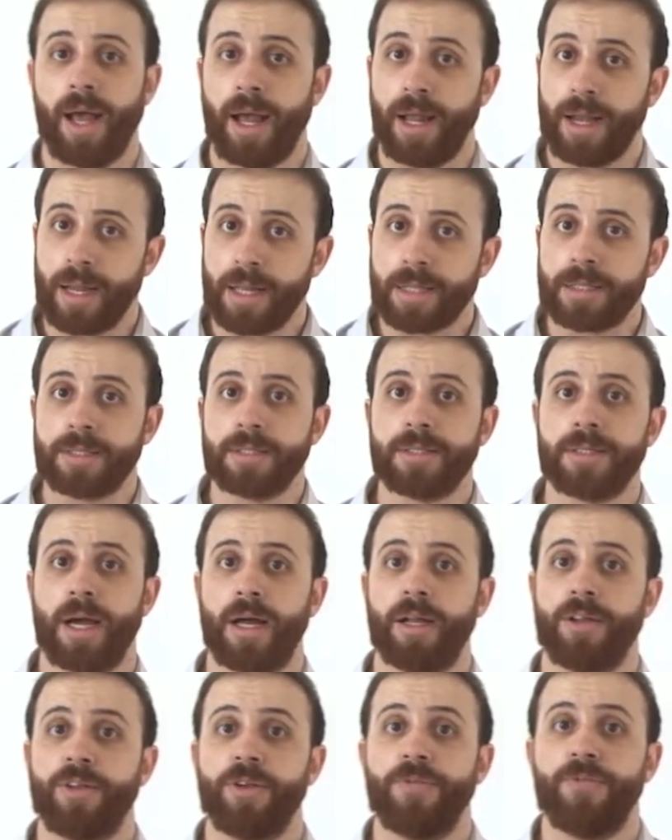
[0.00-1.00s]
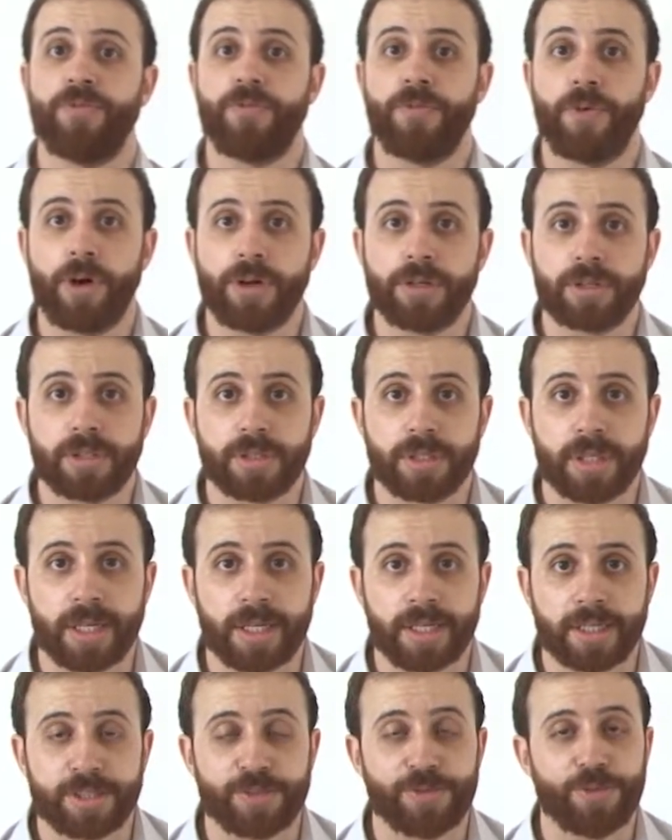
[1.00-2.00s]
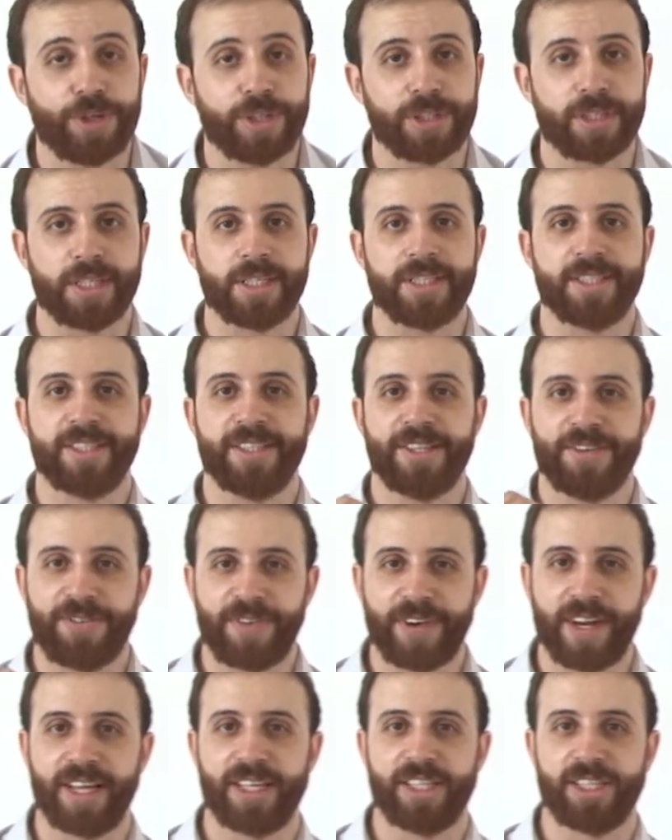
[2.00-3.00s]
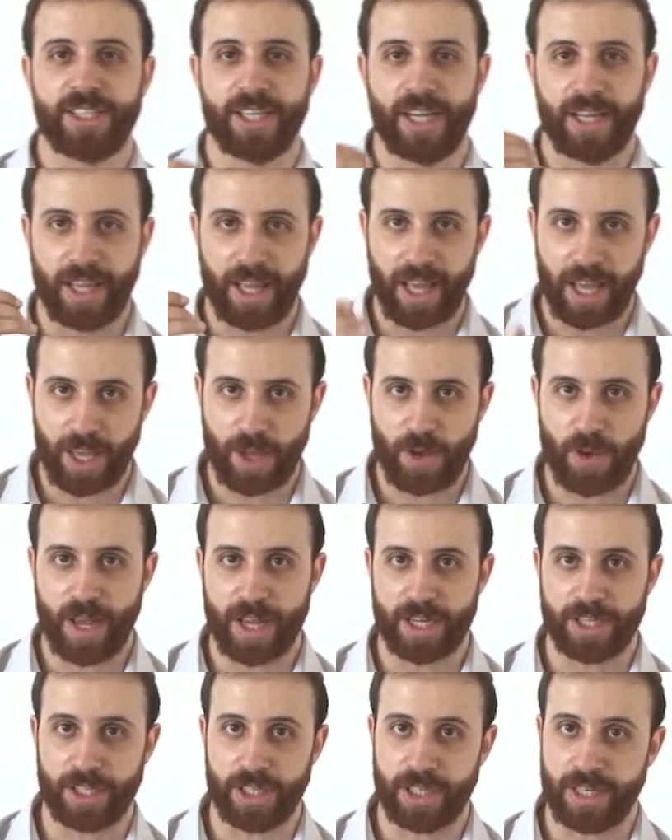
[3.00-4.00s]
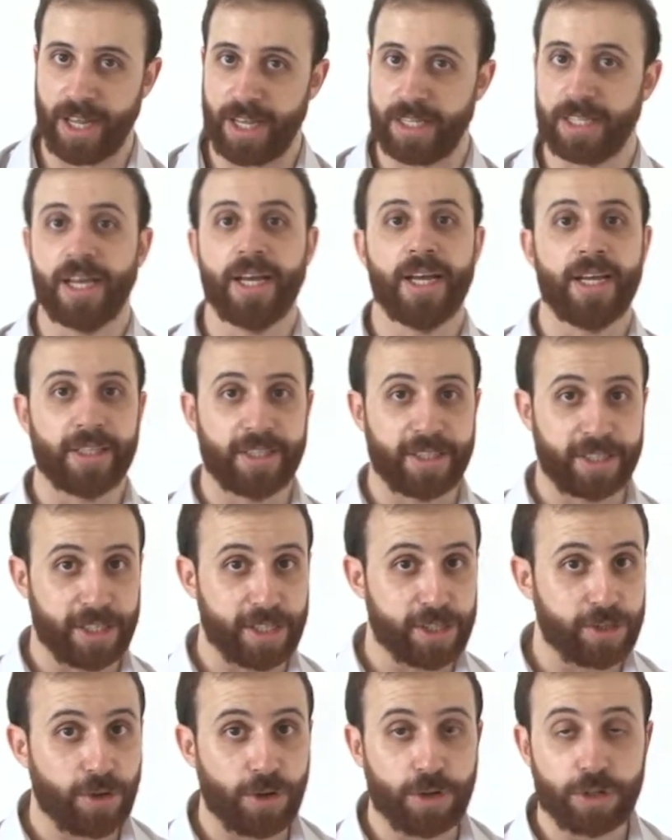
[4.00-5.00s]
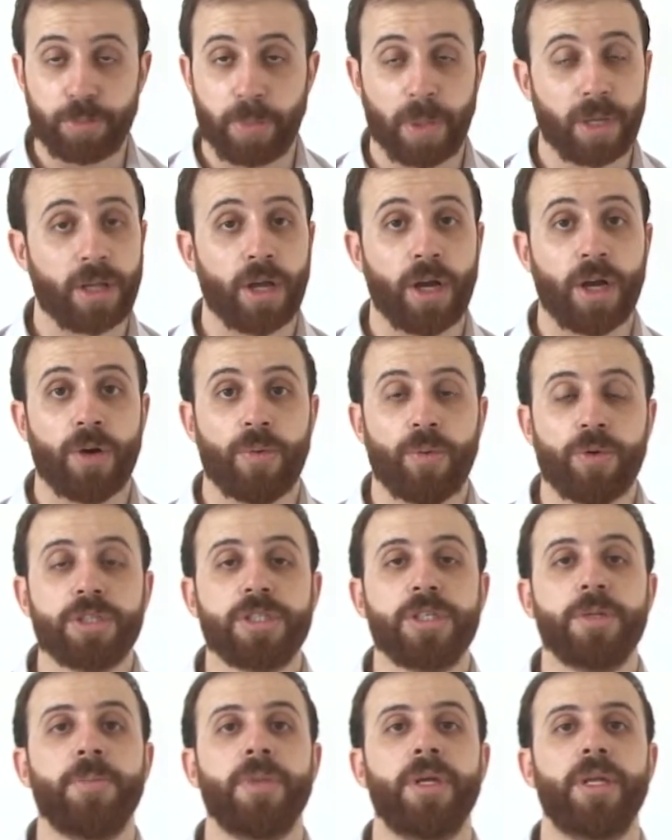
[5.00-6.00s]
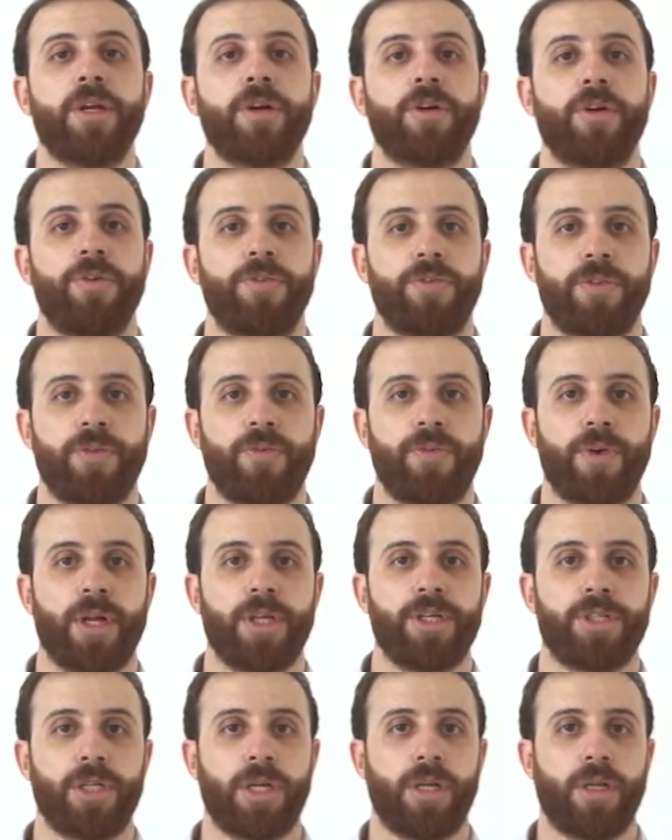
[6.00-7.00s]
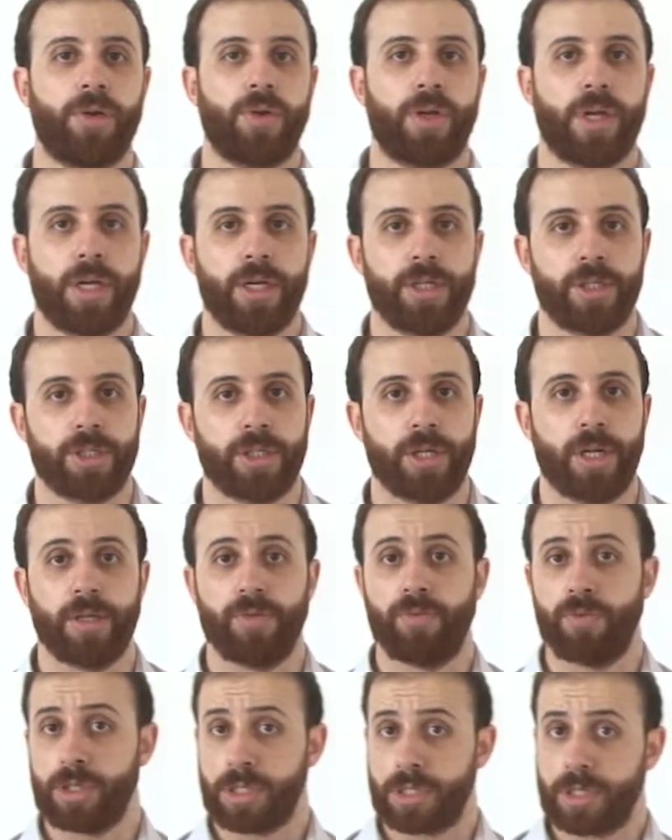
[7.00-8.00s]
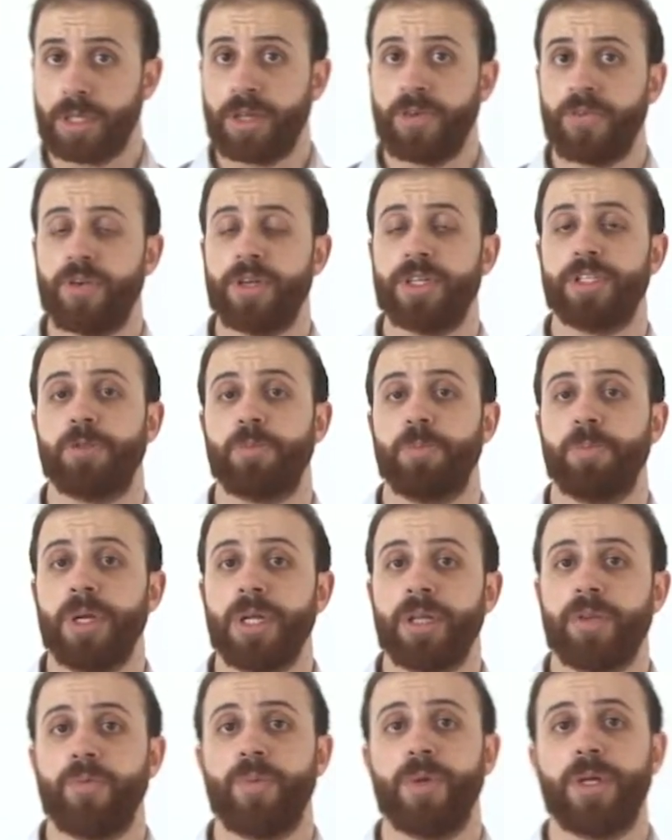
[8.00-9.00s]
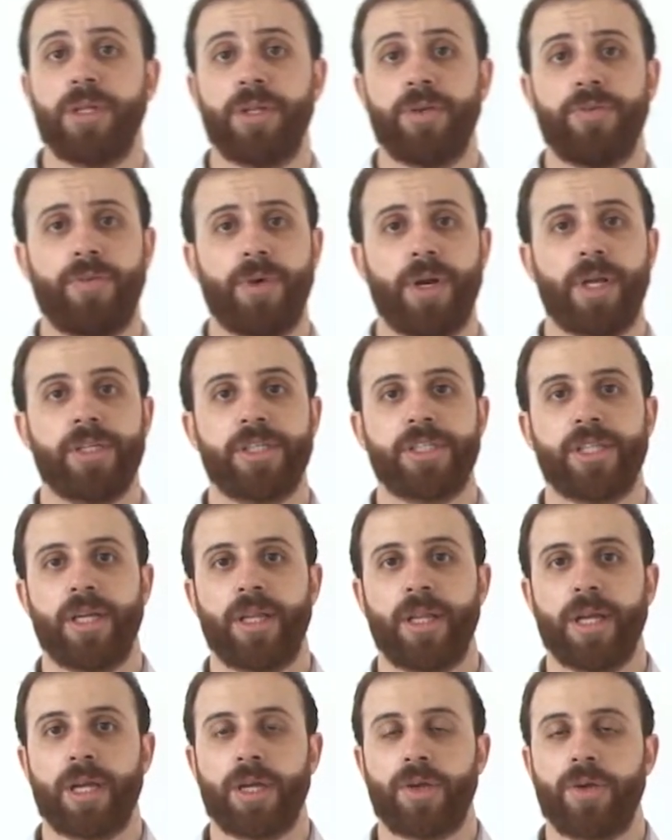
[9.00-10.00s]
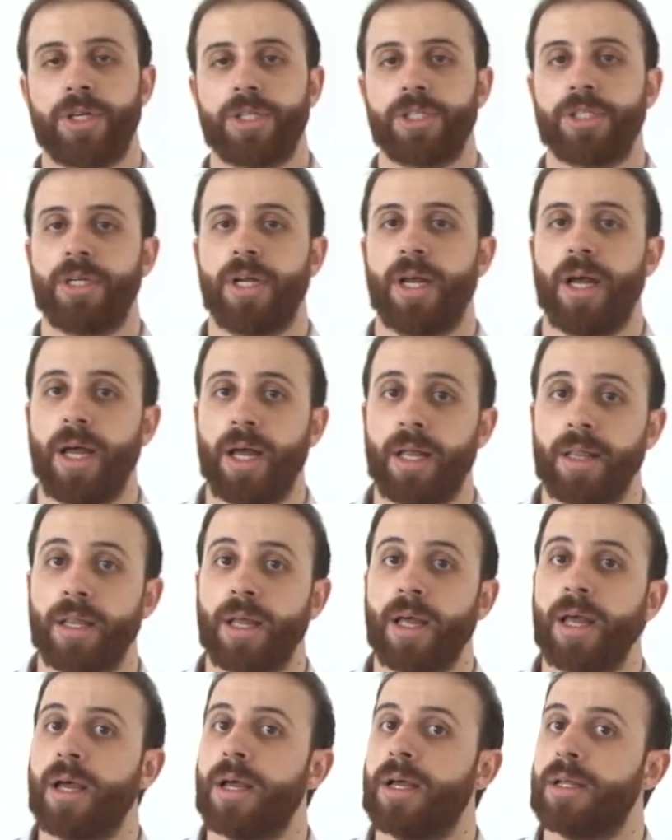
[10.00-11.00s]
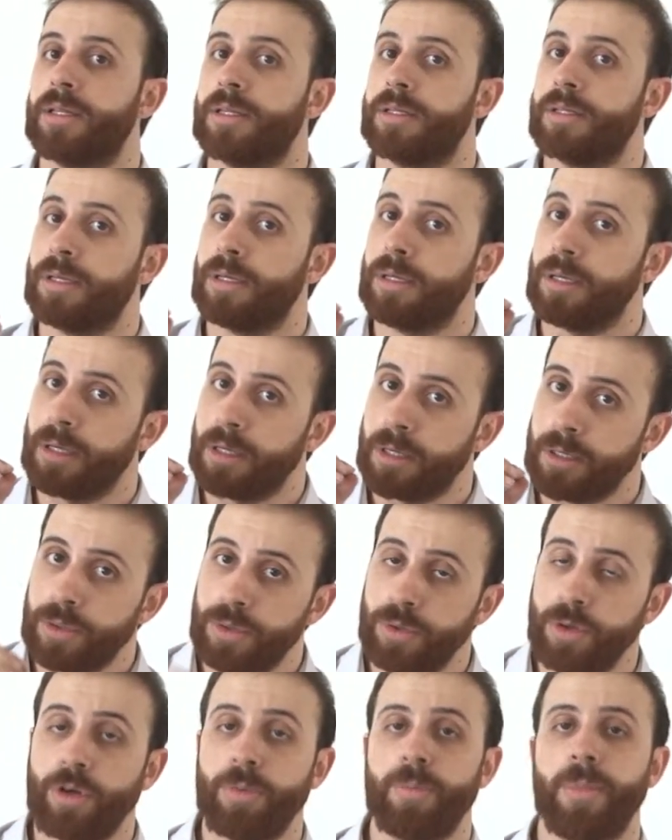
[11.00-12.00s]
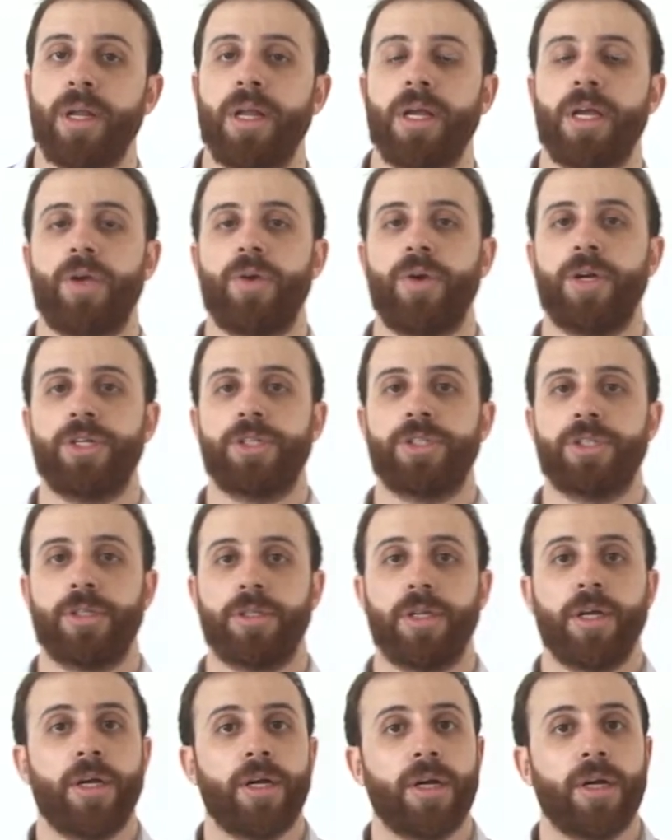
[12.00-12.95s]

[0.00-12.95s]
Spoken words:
And let's start. The first things, what is differential equation? Yes, this is course, but what's the meaning of differential equation, and what's the difference between differential equation and the normal equation?